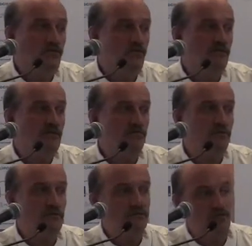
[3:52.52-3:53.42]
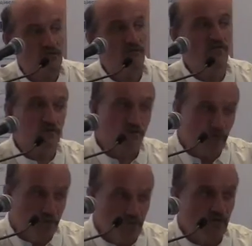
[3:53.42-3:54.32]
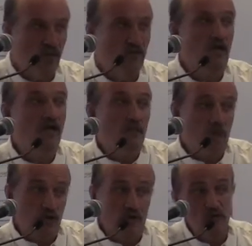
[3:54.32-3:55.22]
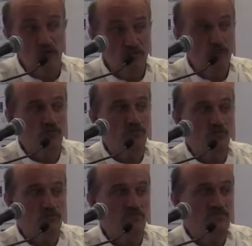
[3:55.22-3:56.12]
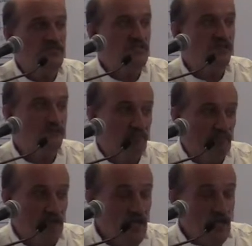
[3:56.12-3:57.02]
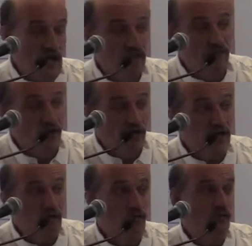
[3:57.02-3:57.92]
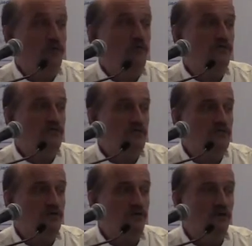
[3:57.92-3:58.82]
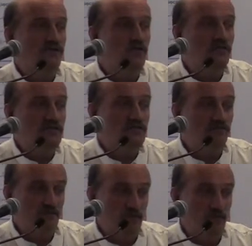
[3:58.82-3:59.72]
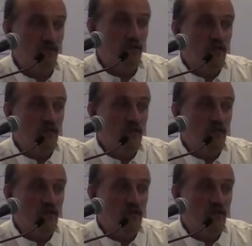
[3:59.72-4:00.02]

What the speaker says: geometry, meteorological factor, one more time, and also the use of the system. And for eCall, which is a little bit different,